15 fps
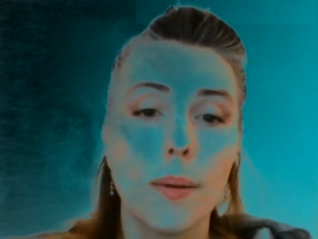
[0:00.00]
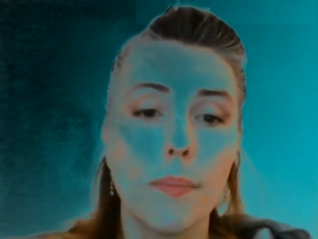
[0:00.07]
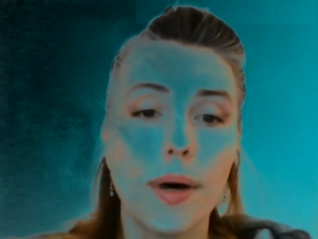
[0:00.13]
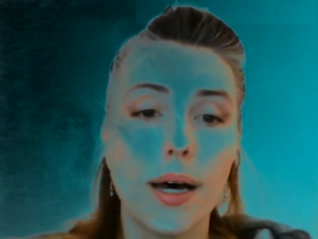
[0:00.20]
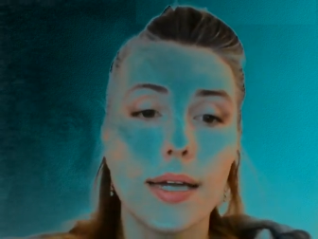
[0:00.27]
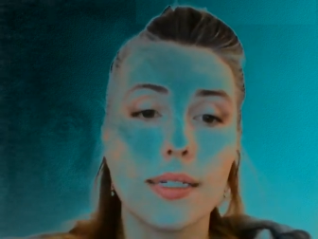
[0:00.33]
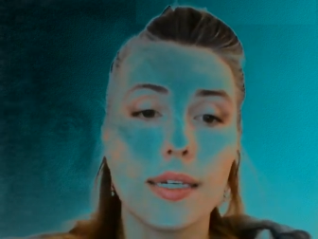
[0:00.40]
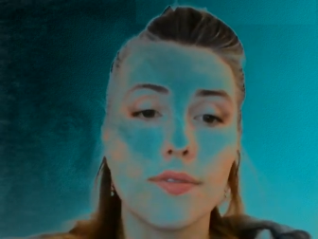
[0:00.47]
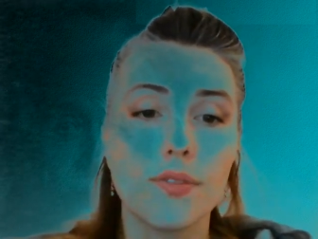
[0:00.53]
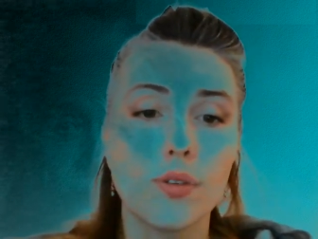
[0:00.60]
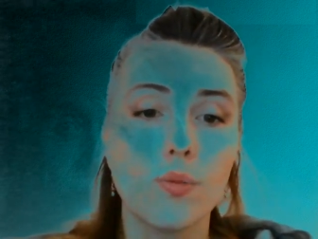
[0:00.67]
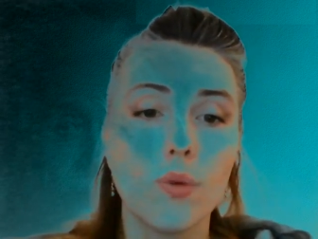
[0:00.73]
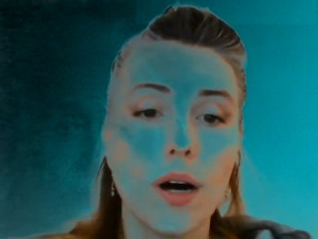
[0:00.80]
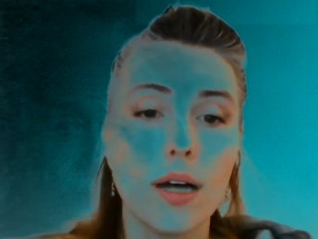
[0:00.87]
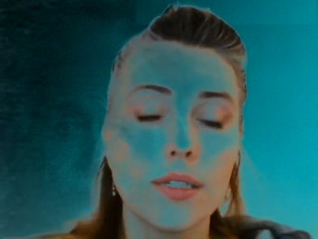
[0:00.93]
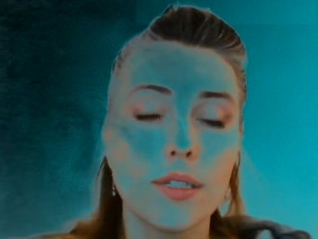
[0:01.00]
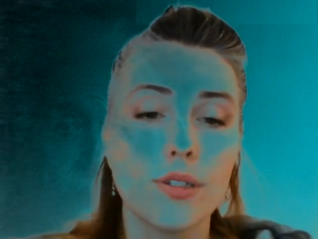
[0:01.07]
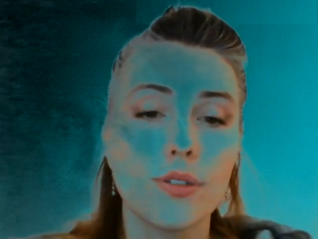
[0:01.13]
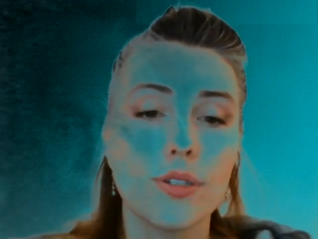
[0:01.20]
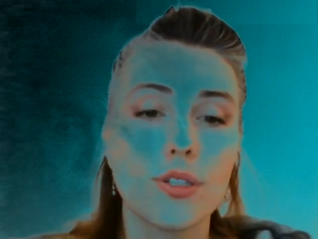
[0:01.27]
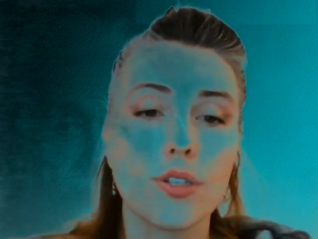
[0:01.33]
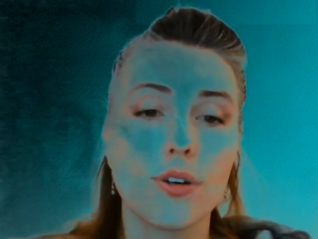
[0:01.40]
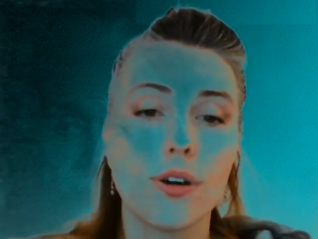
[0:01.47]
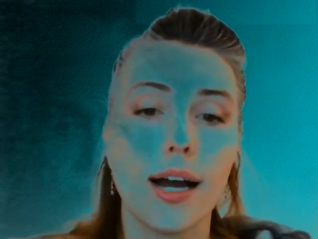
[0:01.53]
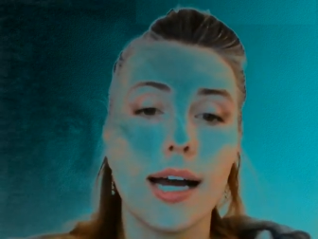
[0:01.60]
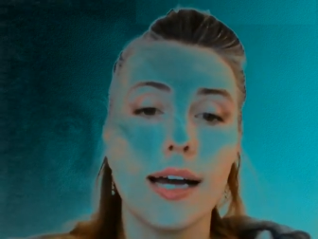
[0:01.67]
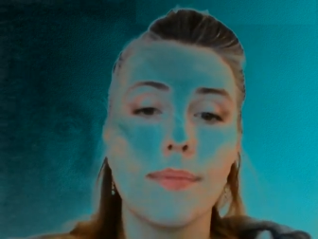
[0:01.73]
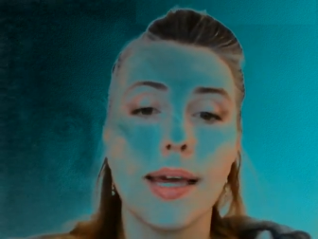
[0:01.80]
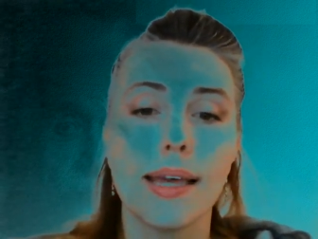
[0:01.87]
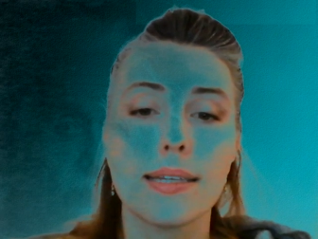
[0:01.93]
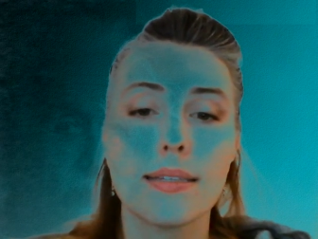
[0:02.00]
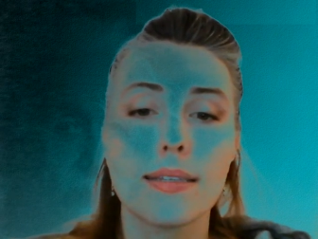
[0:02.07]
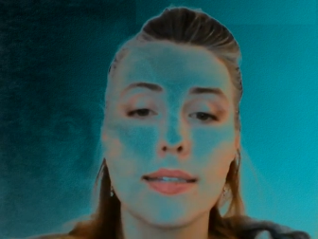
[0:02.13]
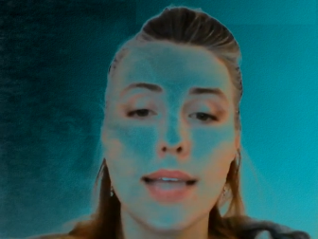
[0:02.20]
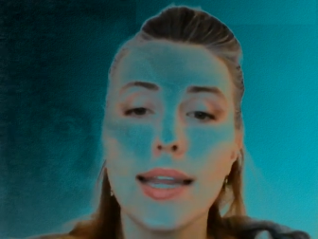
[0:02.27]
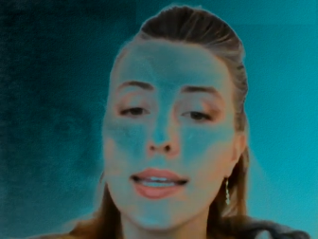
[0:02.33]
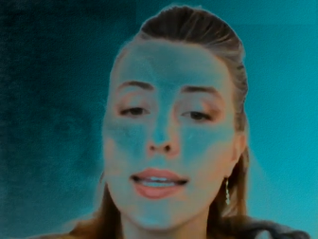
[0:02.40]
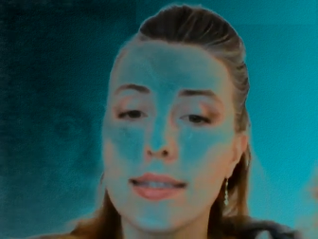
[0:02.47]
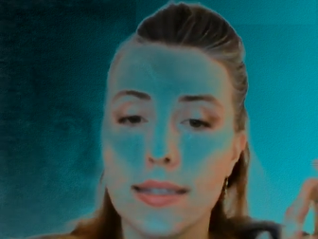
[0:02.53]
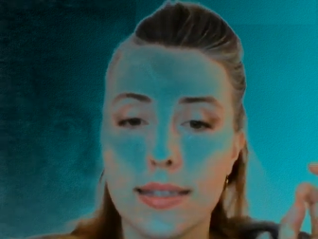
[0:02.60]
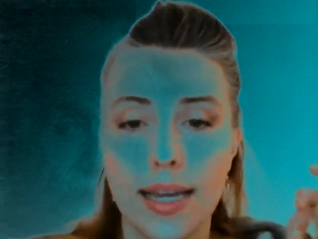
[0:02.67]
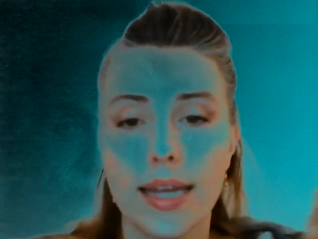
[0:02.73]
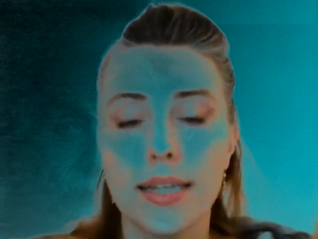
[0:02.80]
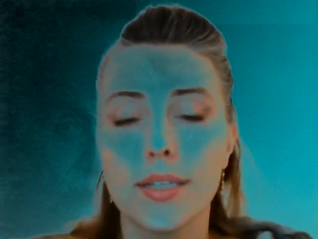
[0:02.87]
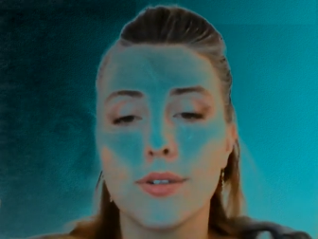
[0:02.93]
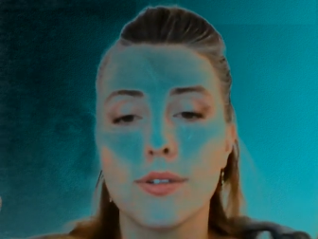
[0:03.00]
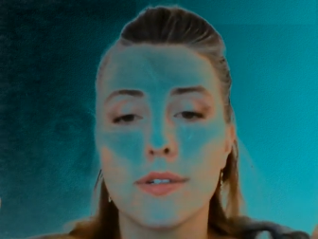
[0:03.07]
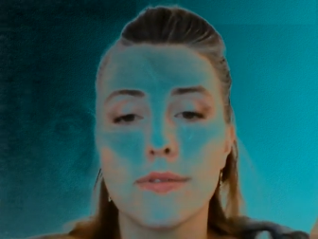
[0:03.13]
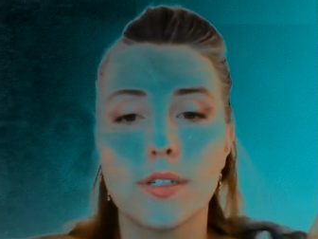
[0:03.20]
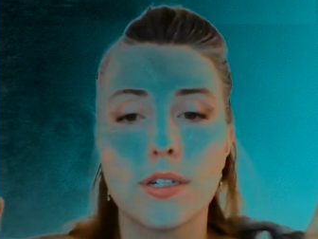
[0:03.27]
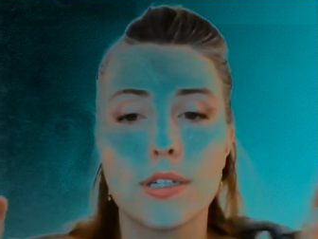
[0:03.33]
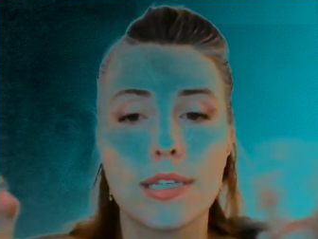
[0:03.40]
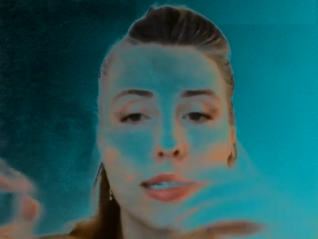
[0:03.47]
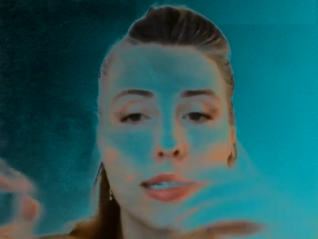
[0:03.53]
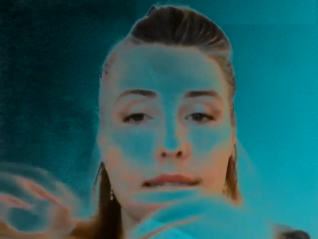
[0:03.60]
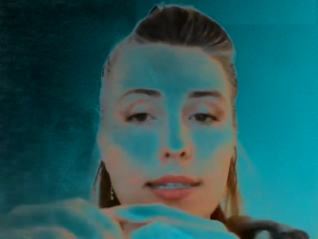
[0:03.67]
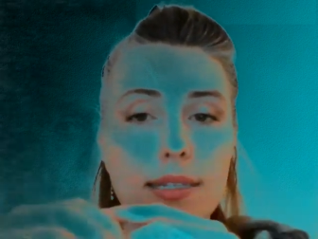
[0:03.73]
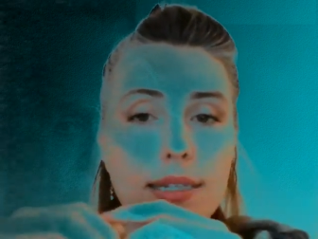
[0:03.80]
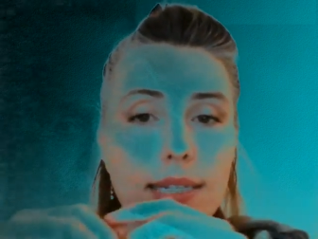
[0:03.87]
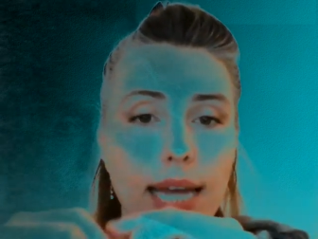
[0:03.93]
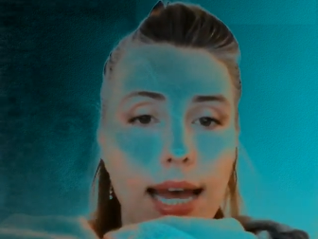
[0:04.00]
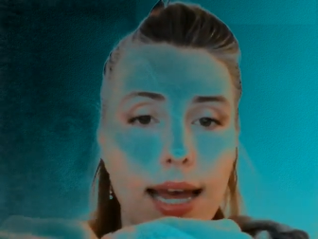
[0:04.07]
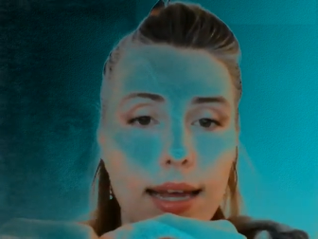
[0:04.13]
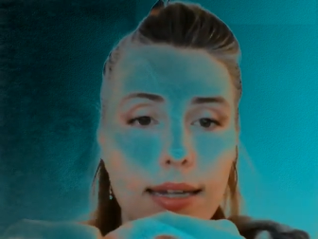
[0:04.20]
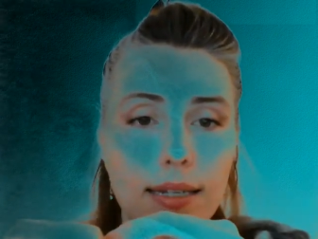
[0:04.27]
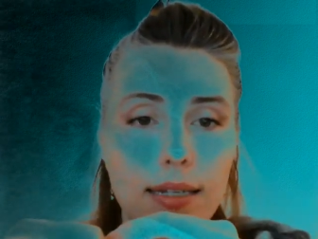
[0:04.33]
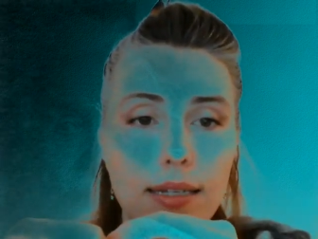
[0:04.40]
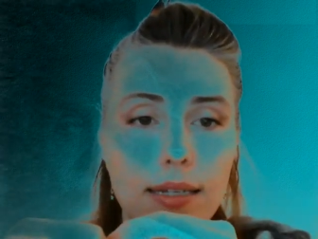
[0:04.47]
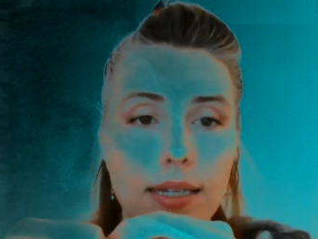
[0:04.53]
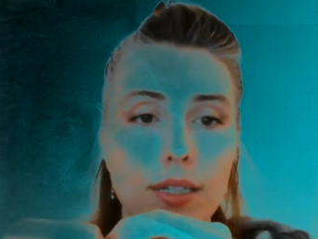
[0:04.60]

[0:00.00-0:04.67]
But if you want to describe a steady-state universe instead,